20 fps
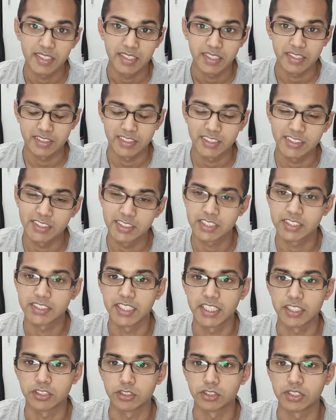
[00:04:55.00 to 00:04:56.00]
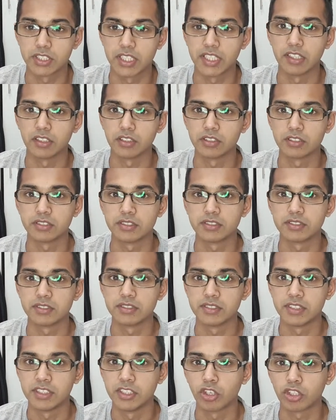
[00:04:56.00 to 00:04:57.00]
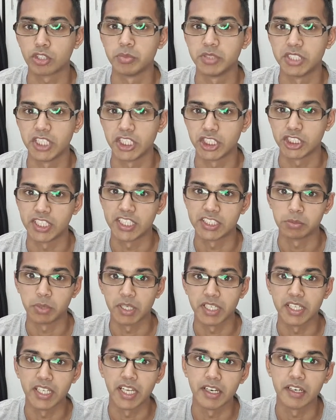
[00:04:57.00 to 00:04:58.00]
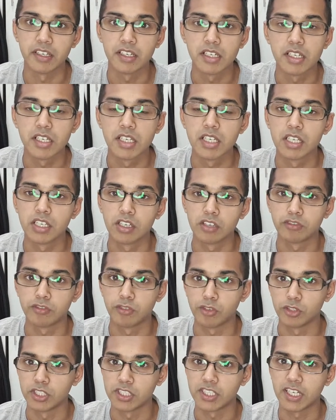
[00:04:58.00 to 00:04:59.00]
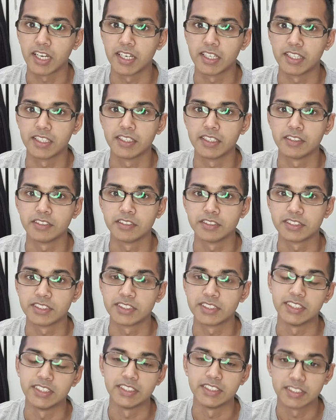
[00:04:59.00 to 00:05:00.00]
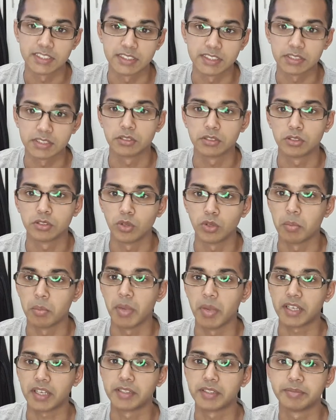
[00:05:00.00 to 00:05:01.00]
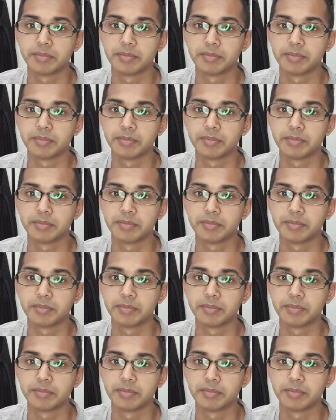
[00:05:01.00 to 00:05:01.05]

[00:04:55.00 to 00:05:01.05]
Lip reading: it's just there to say the documentation has been done for the car since going back.